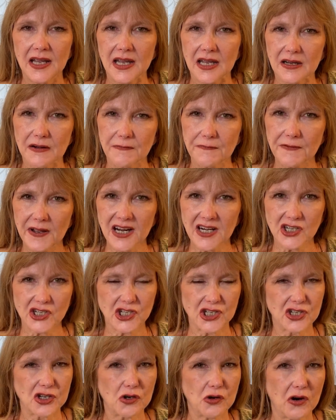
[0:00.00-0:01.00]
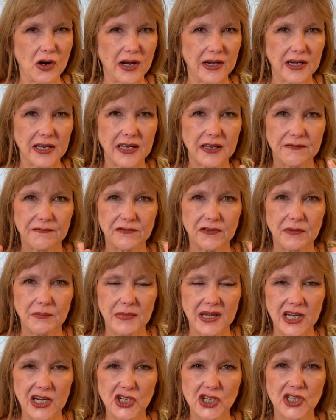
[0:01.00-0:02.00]
infection, chronic
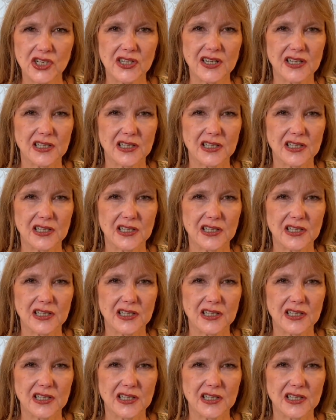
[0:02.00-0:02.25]
inflammation,